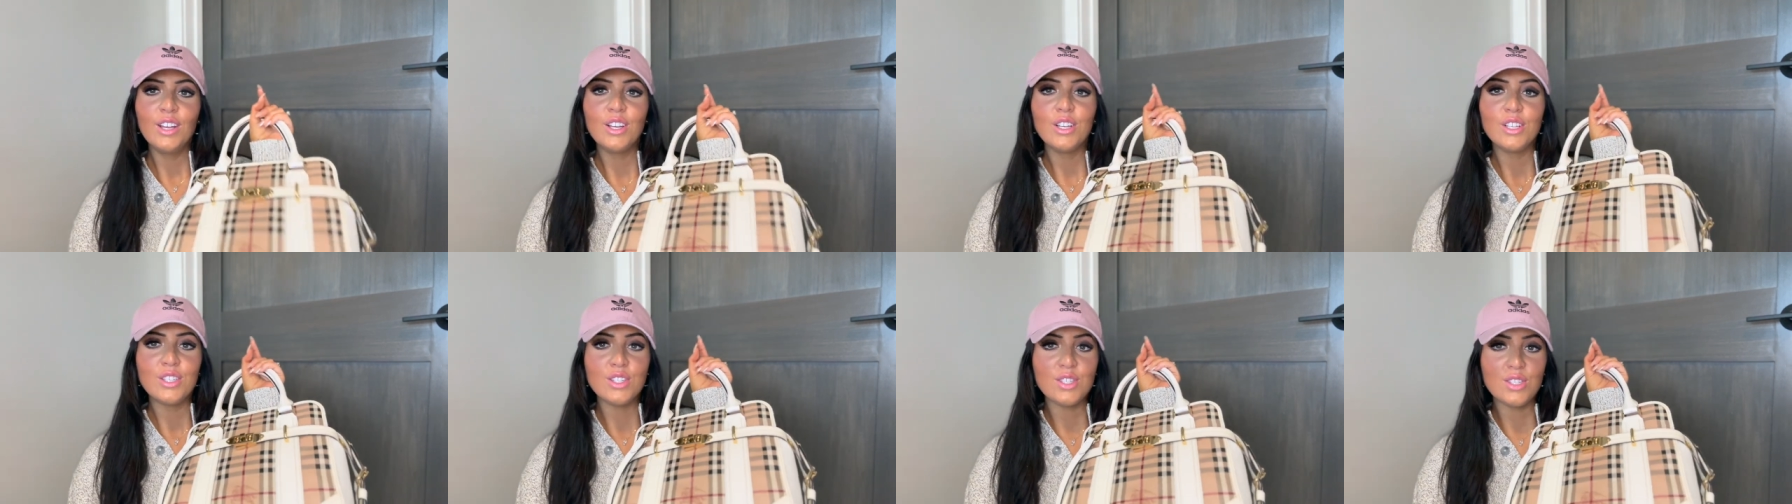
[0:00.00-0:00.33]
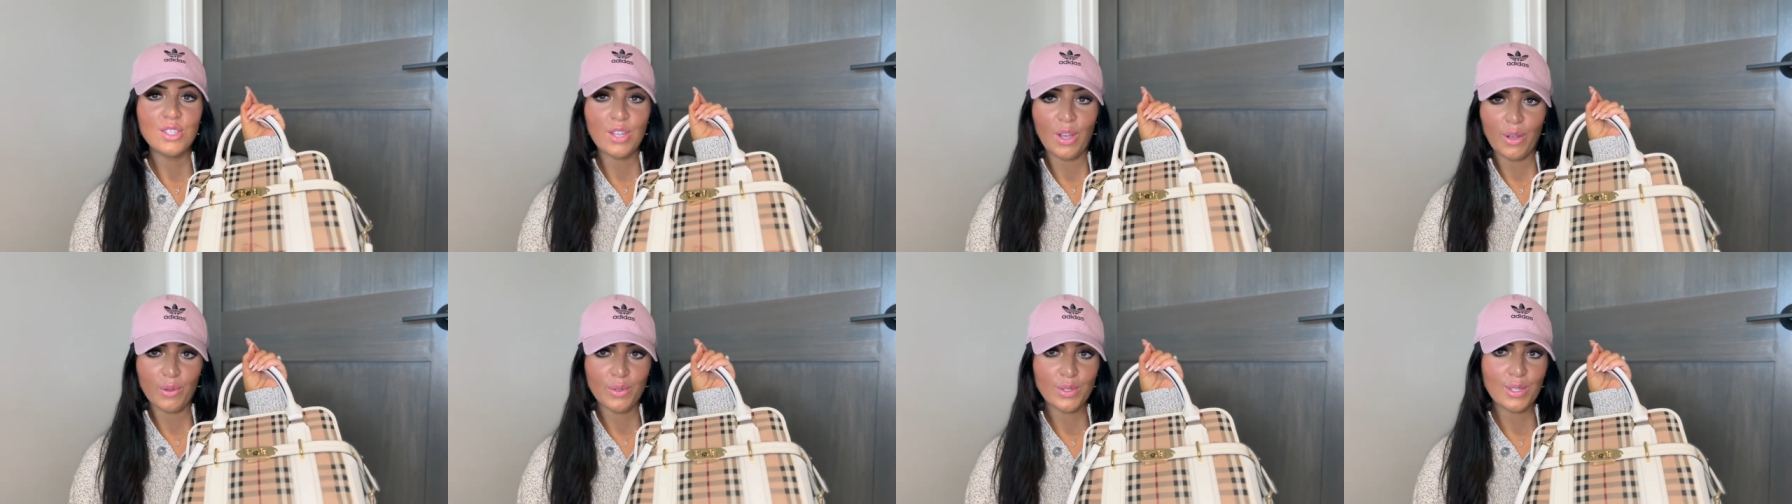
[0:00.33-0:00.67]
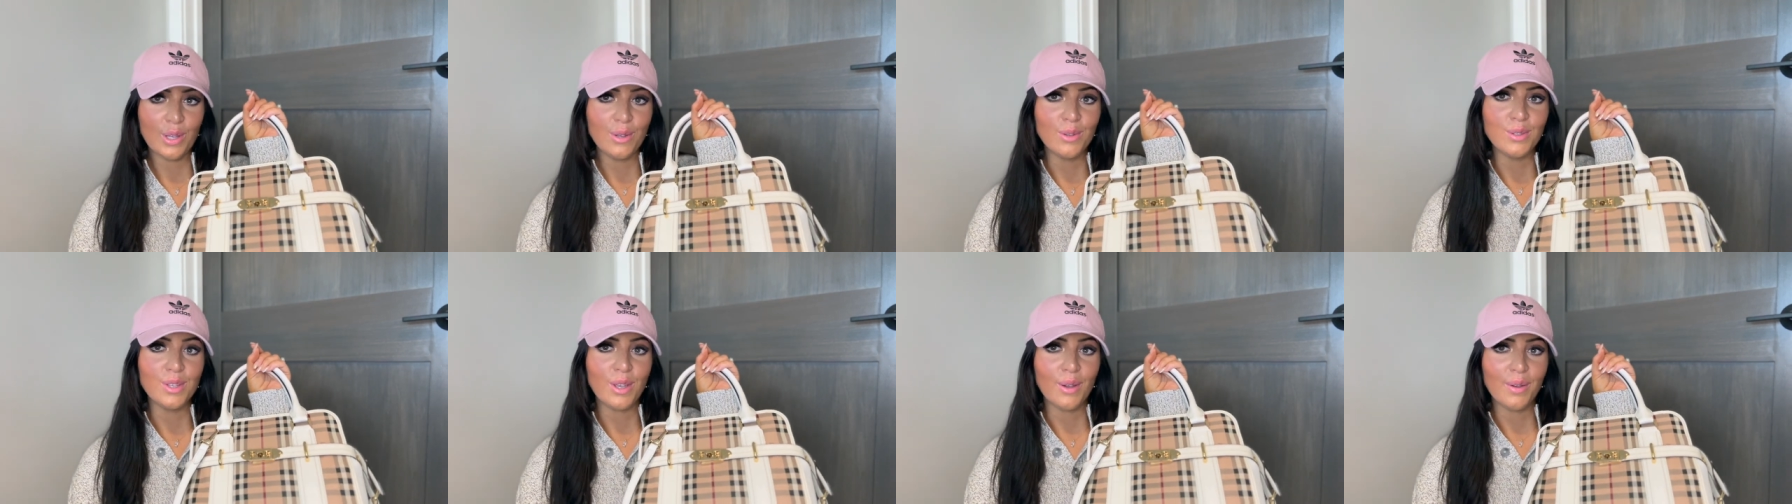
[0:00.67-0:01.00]
so
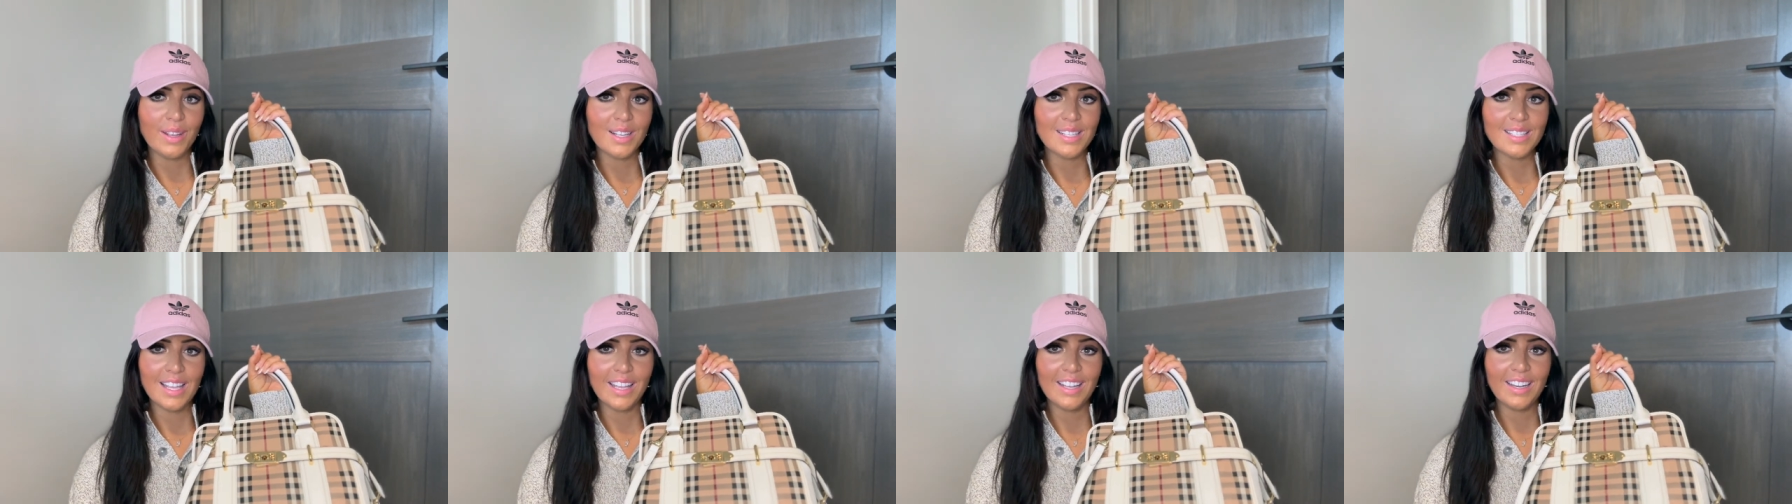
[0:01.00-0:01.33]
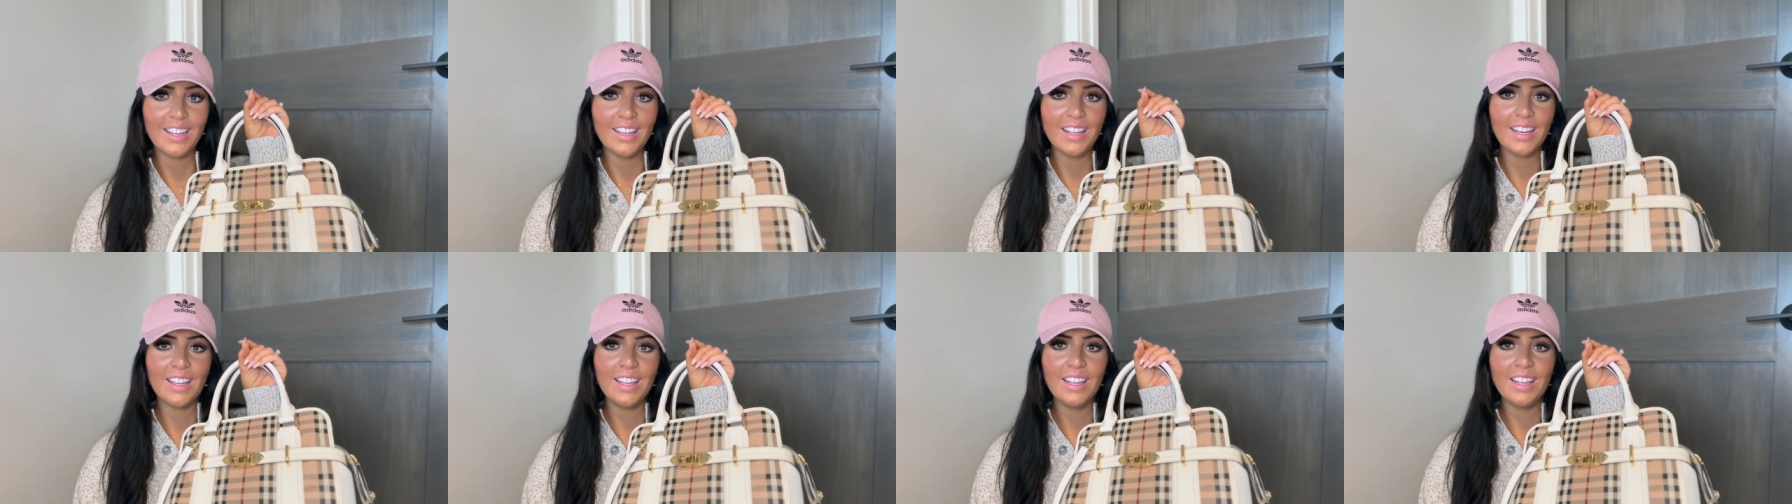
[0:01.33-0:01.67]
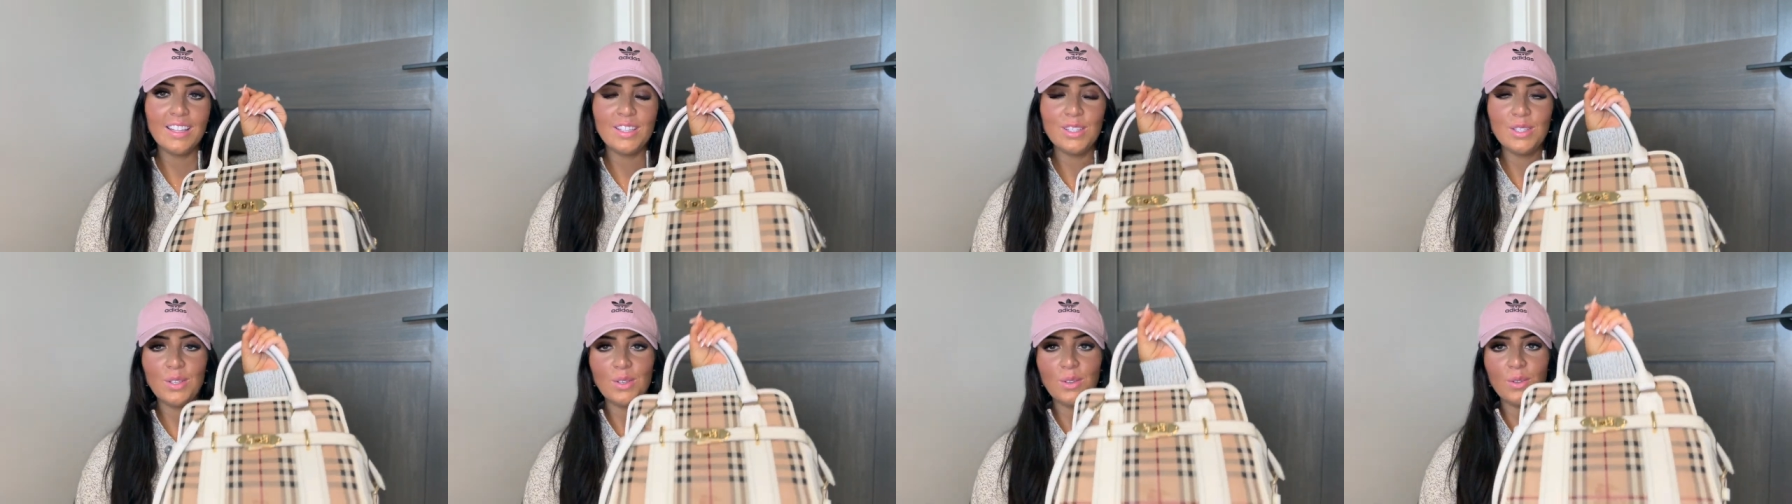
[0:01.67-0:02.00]
excited
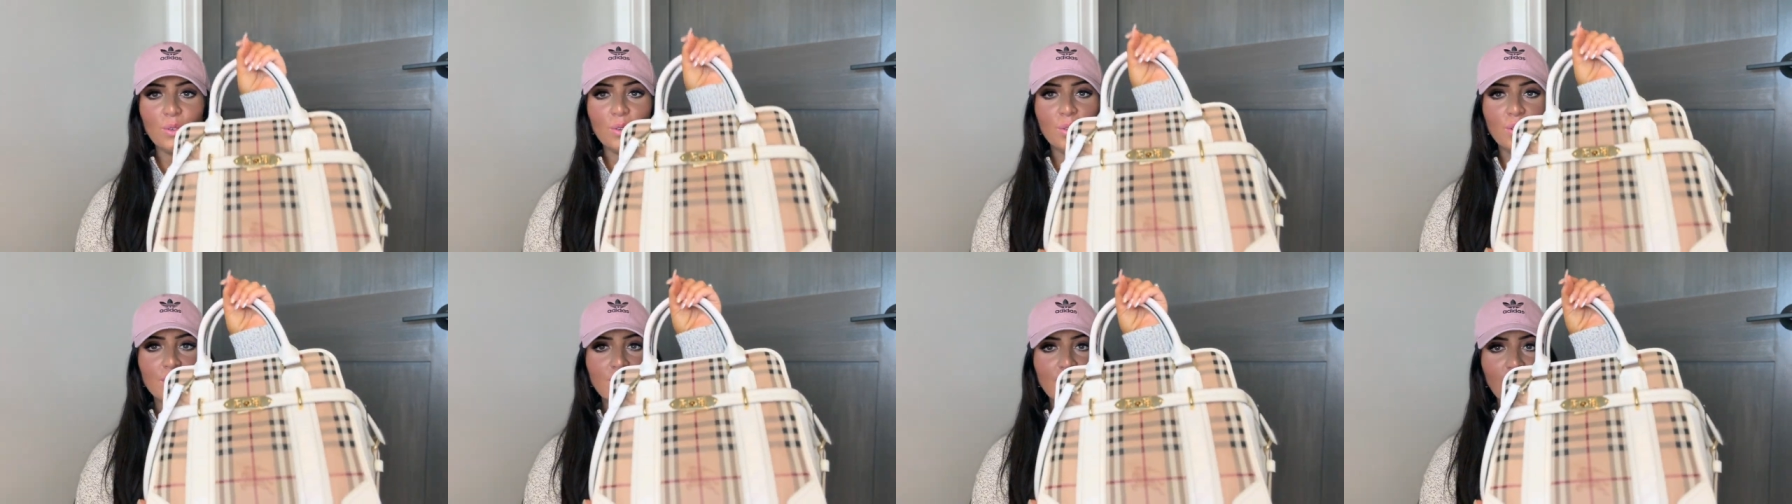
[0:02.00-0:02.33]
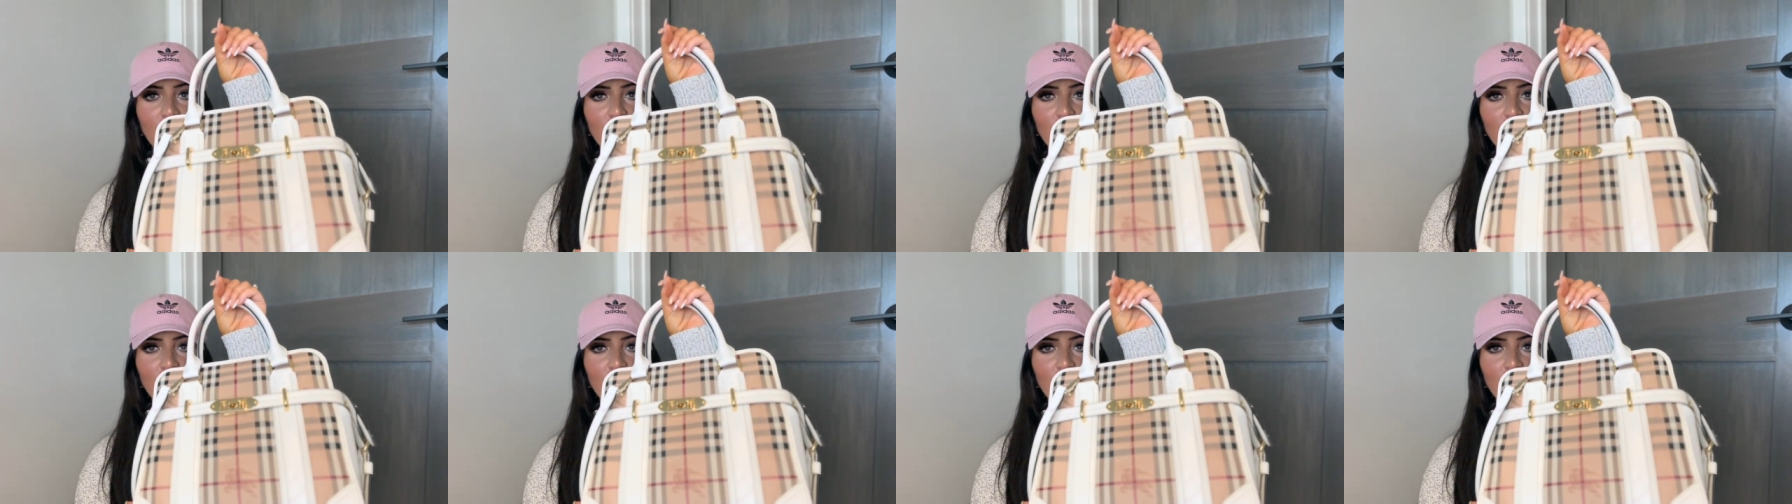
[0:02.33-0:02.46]
to start